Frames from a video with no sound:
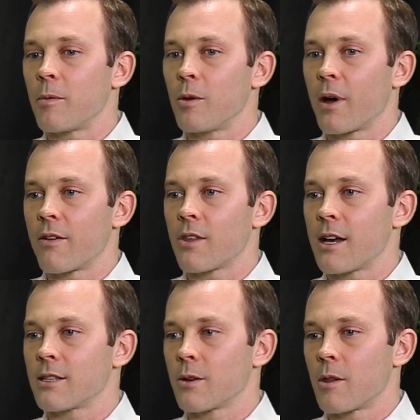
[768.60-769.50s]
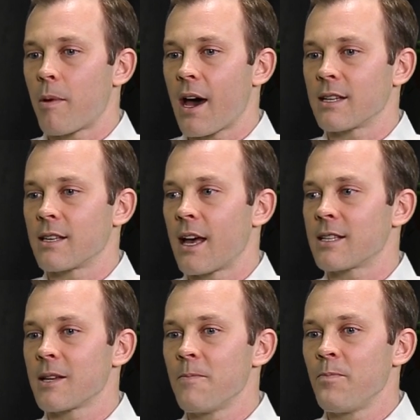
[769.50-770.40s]
you might have thought so in the past. And
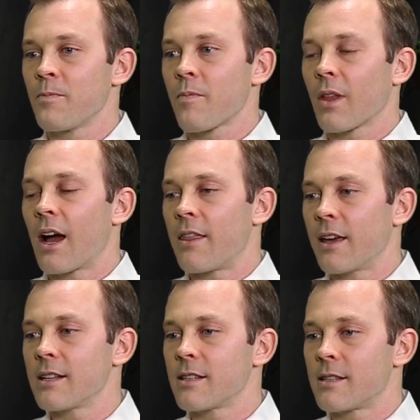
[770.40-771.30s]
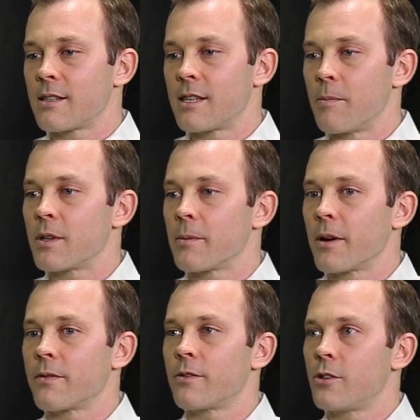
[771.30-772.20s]
I think that's a symptom
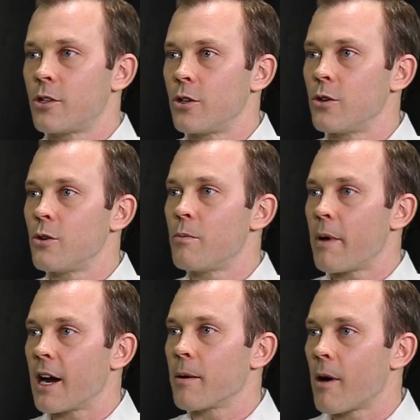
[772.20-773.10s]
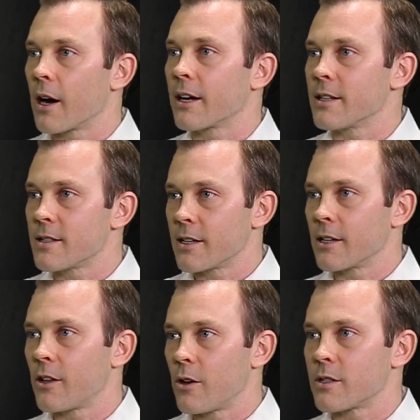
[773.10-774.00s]
of two bear markets
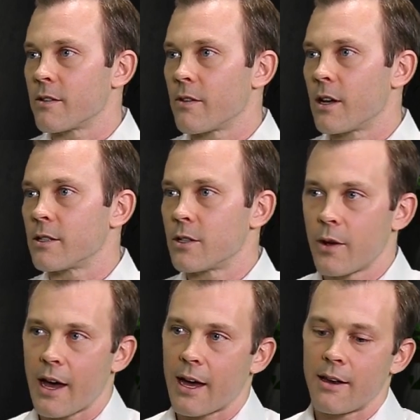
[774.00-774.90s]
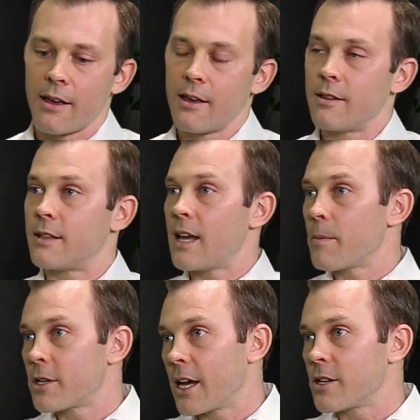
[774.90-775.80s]
in closed-end funds. You had the
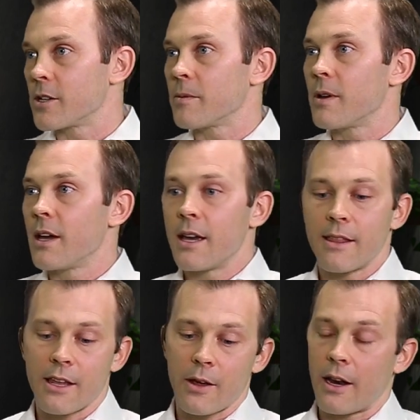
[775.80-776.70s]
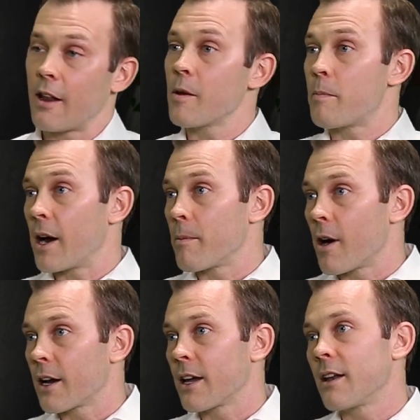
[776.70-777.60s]
taper tantrum, and then you had another bear
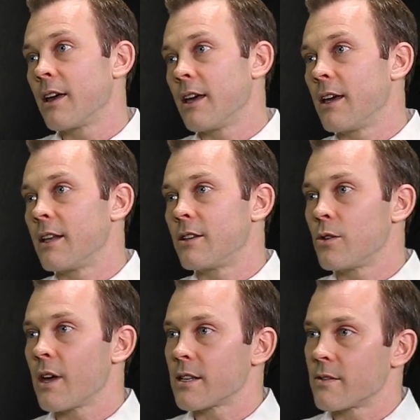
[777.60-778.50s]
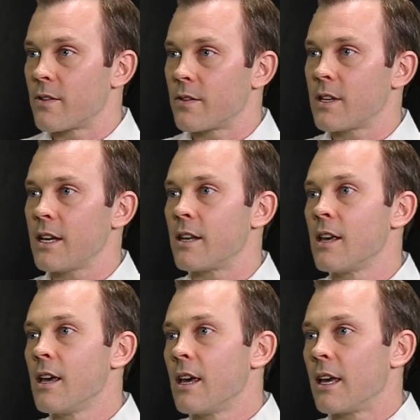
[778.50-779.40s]
market in
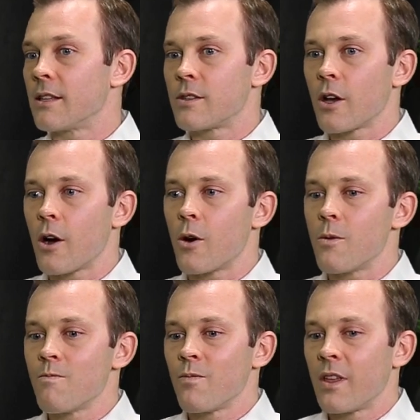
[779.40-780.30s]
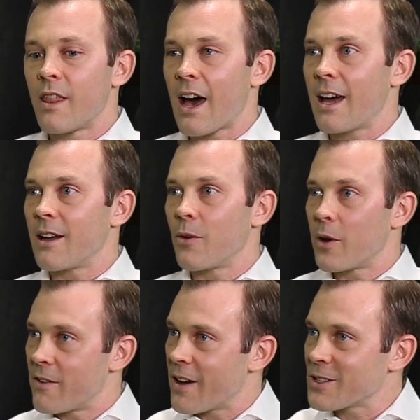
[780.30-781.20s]
2015. And so
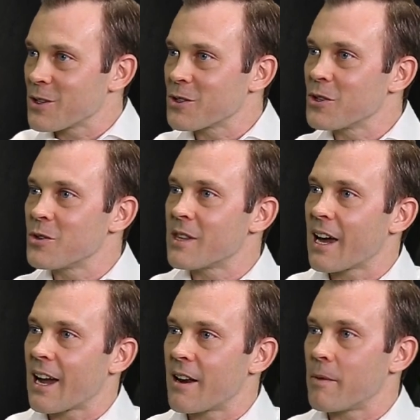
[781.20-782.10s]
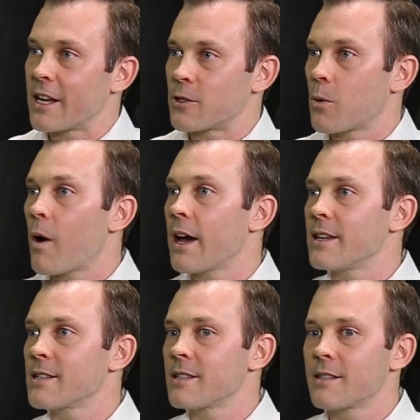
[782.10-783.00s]
when investors lose that kind of money
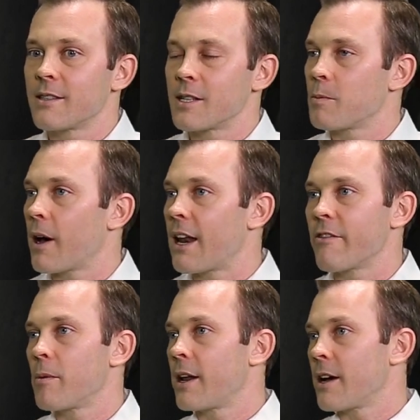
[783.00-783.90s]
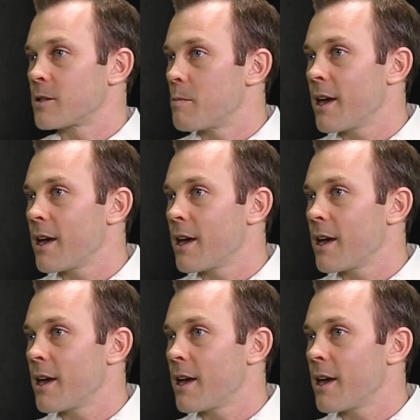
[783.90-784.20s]
twice, despite everybody else